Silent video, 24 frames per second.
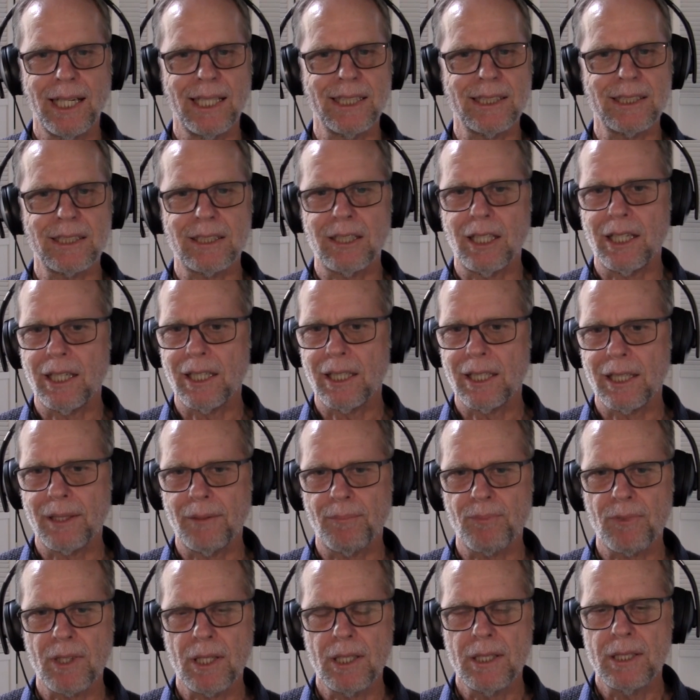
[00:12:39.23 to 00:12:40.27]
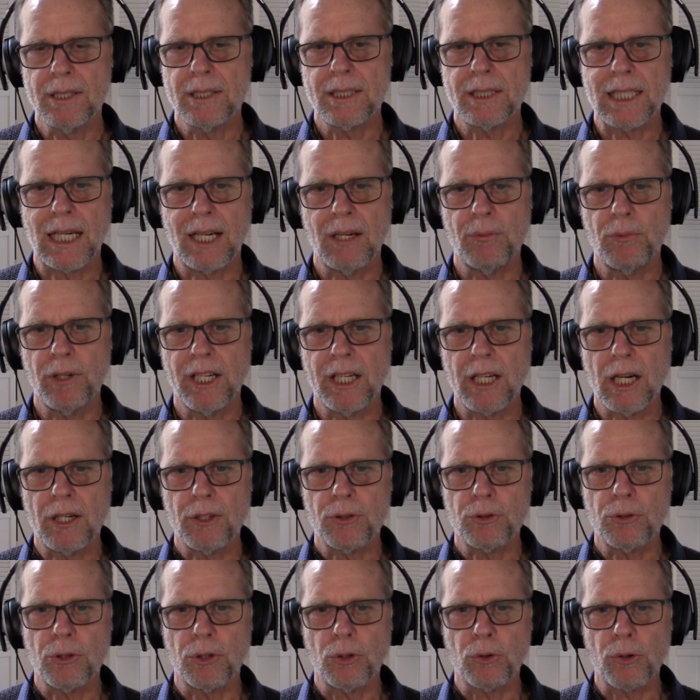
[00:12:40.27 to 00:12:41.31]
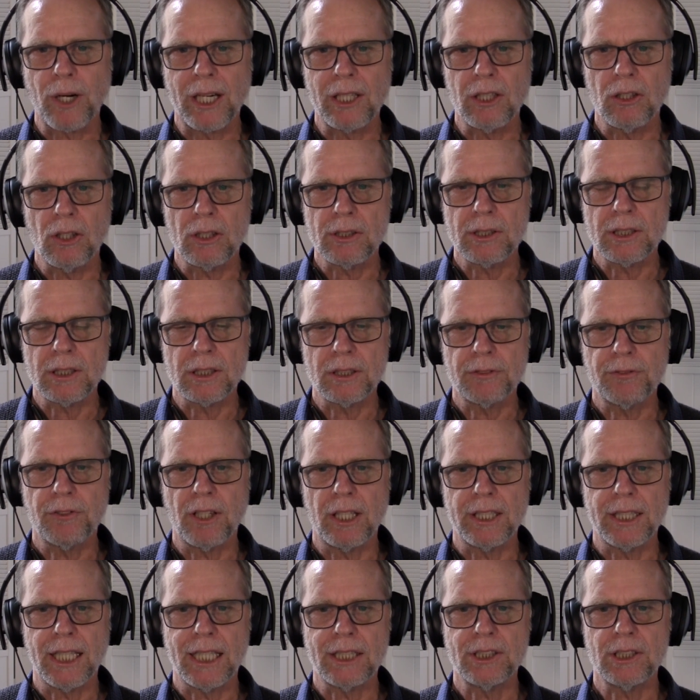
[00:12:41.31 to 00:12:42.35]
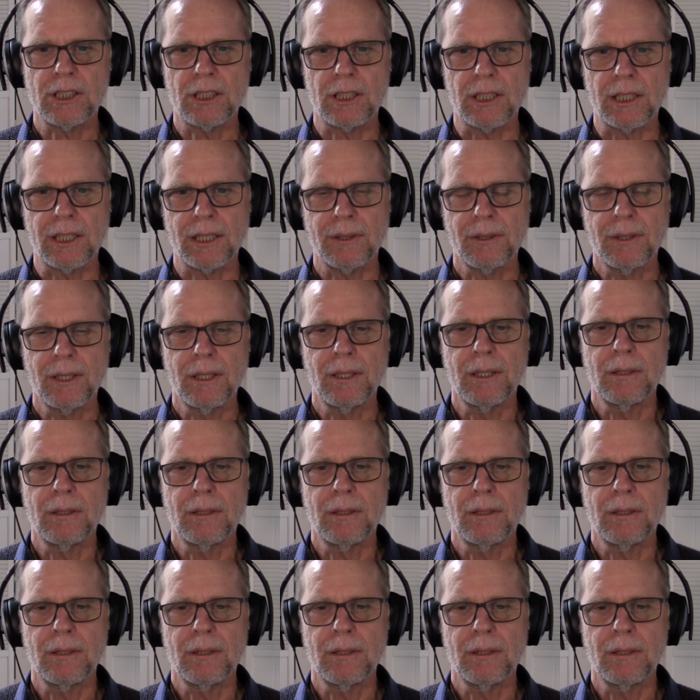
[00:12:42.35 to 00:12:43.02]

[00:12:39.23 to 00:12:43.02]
It's like, say, we're going through great losses financially.